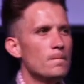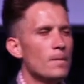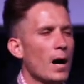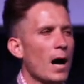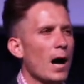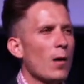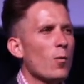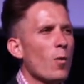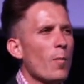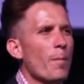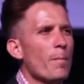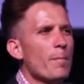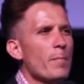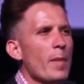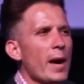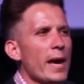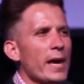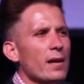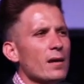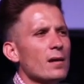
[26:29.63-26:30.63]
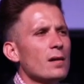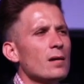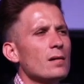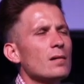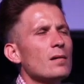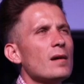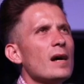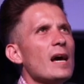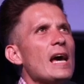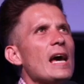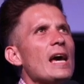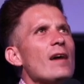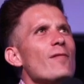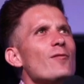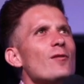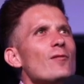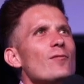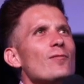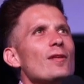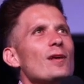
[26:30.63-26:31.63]
I will make
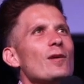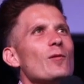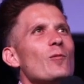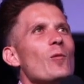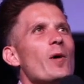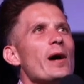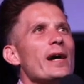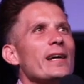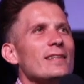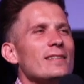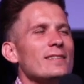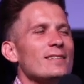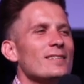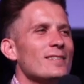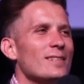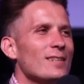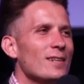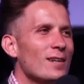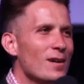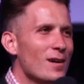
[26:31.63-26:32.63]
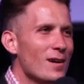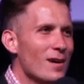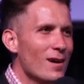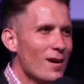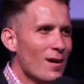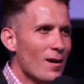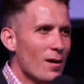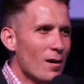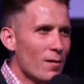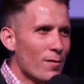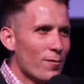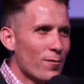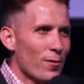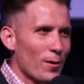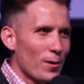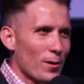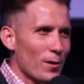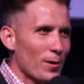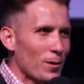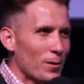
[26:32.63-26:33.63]
everything wait
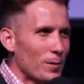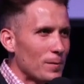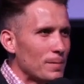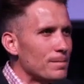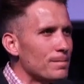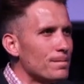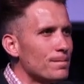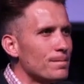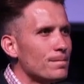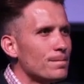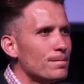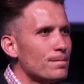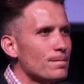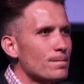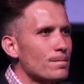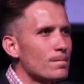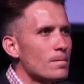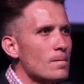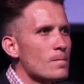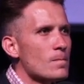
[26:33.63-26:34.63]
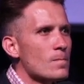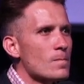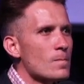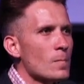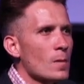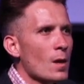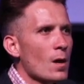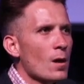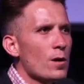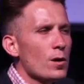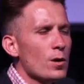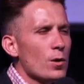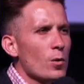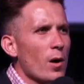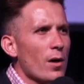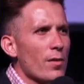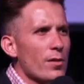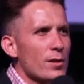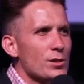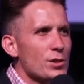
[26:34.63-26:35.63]
for you. You
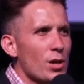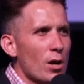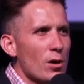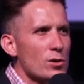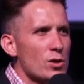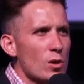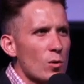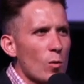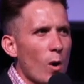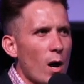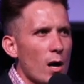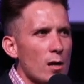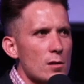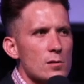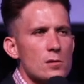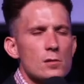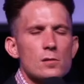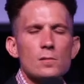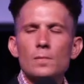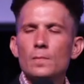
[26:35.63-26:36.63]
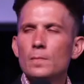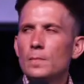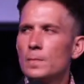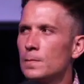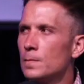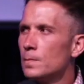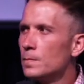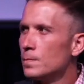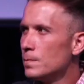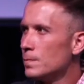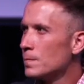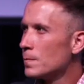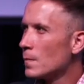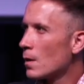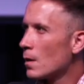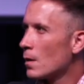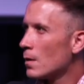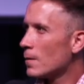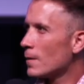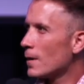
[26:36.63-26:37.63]
are the chosen ones,
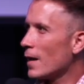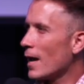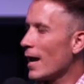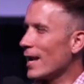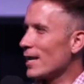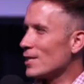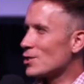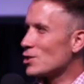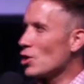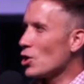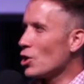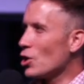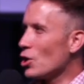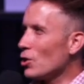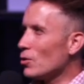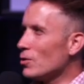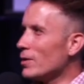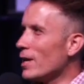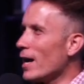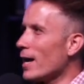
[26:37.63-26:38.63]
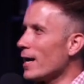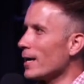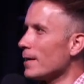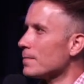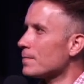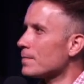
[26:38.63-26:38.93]
and it's a new day.